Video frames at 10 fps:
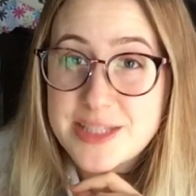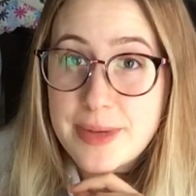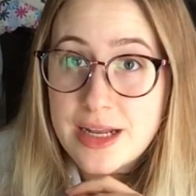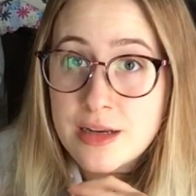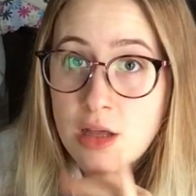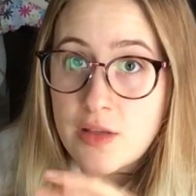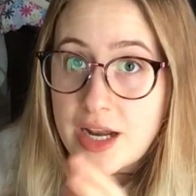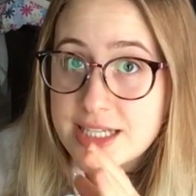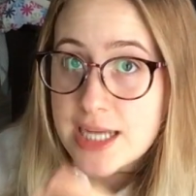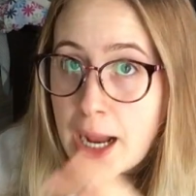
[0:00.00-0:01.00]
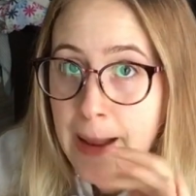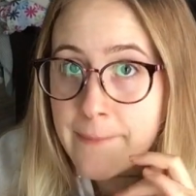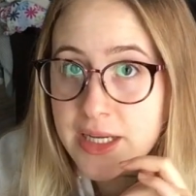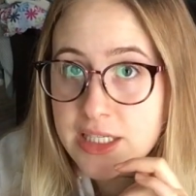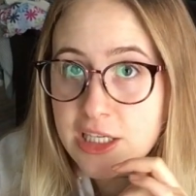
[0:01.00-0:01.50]
to spend a lot of
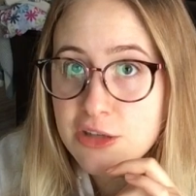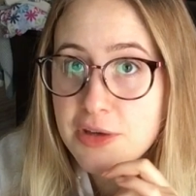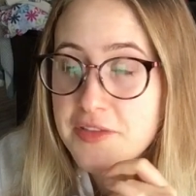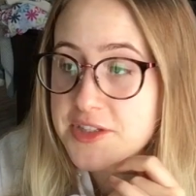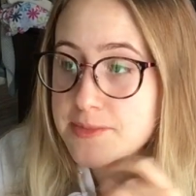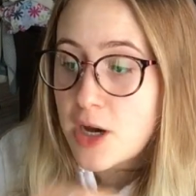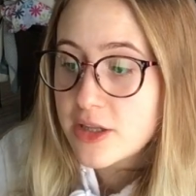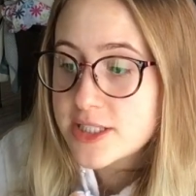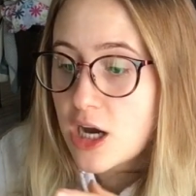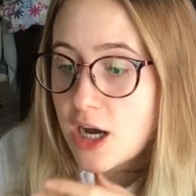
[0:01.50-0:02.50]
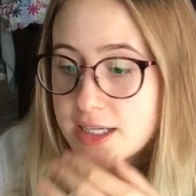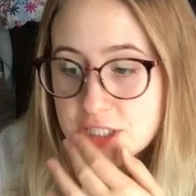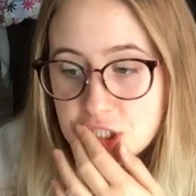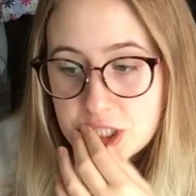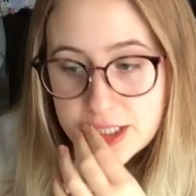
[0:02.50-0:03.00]
time on here with small talk
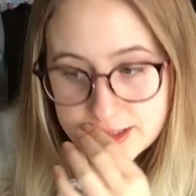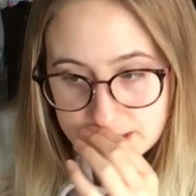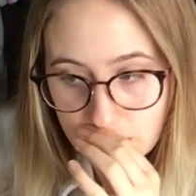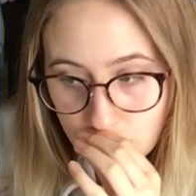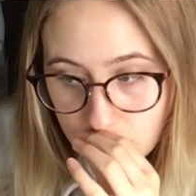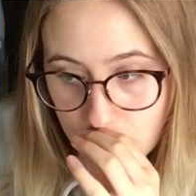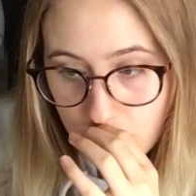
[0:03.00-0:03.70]
and shit. So